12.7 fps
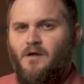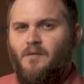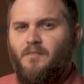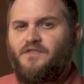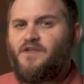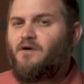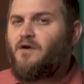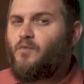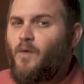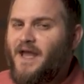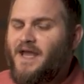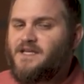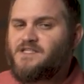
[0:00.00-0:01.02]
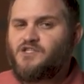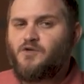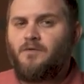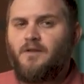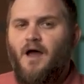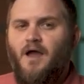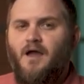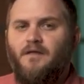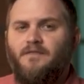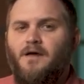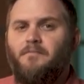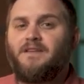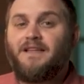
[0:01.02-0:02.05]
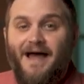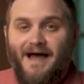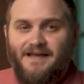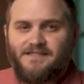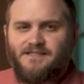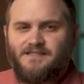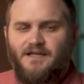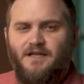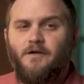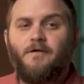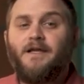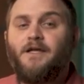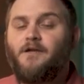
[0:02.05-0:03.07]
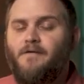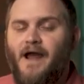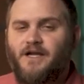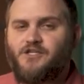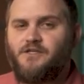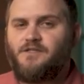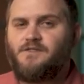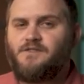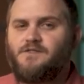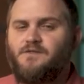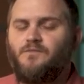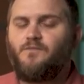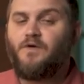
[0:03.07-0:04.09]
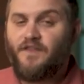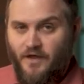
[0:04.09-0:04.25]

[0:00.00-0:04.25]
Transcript: but there are ways to rely on them less in our interactions with